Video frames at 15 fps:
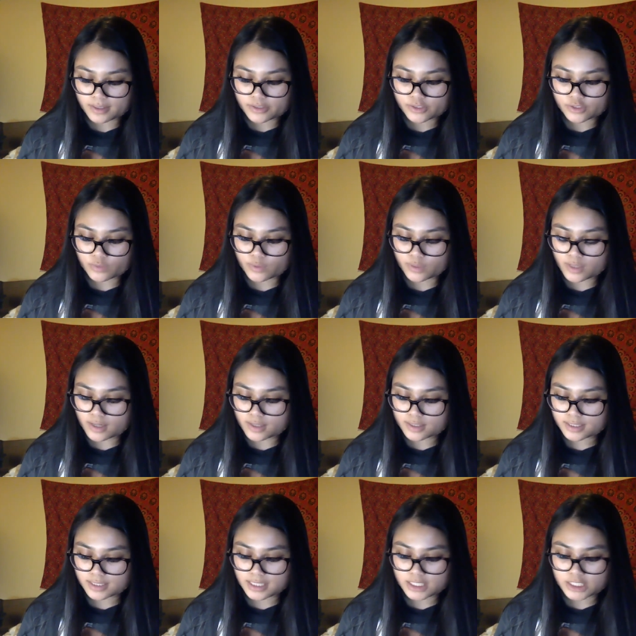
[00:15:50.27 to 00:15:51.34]
so we'll all
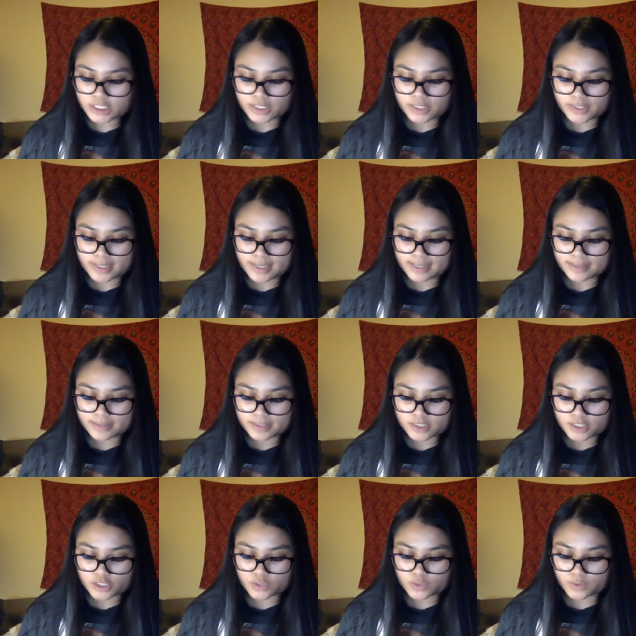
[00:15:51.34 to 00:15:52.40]
see each other then,
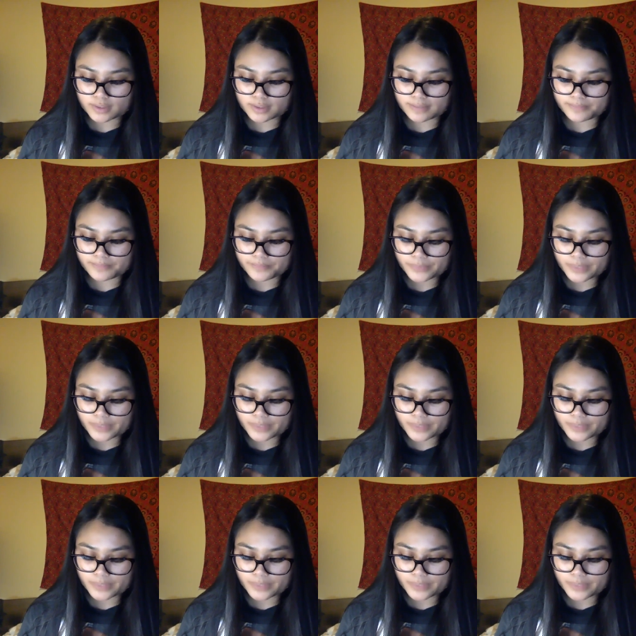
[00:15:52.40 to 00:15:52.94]
she told him.